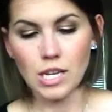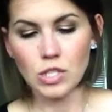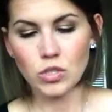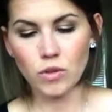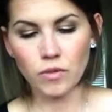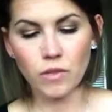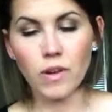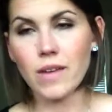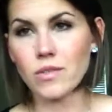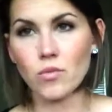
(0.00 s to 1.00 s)
So the
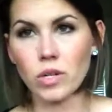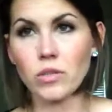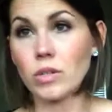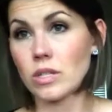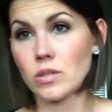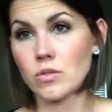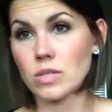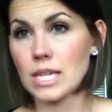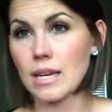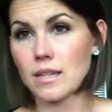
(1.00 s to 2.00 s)
5-in-1 you can use
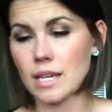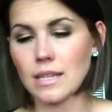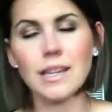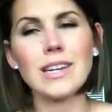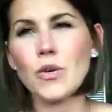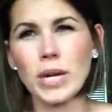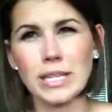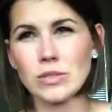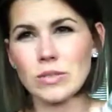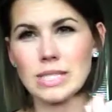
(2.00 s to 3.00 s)
day and night, and I know I could
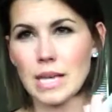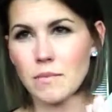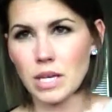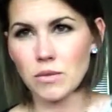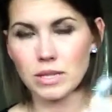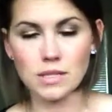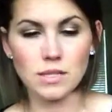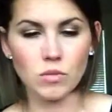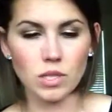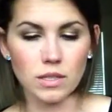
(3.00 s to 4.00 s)
do the same thing with this
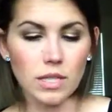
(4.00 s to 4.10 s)
one.